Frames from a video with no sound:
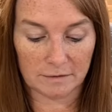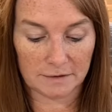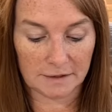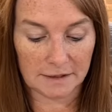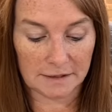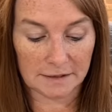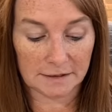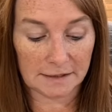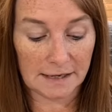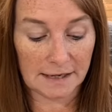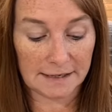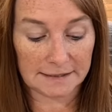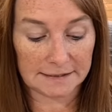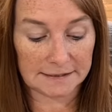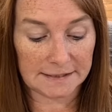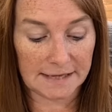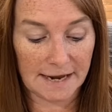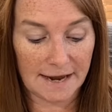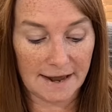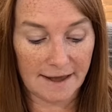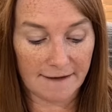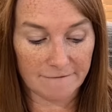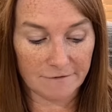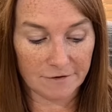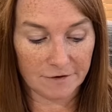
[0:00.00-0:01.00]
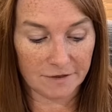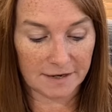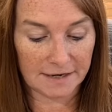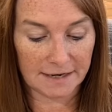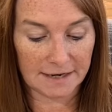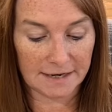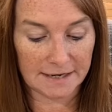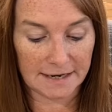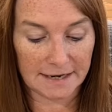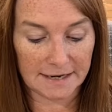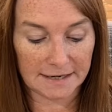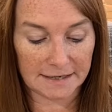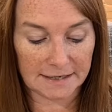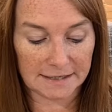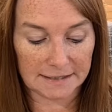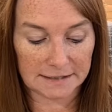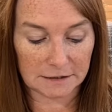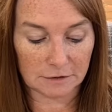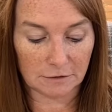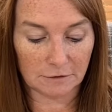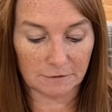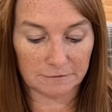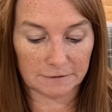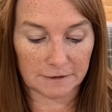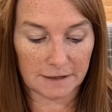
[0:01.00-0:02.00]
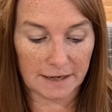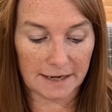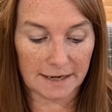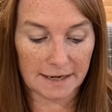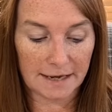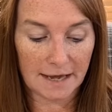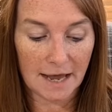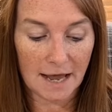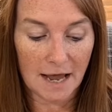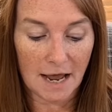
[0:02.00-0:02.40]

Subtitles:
Like I say, everything in it is lovely.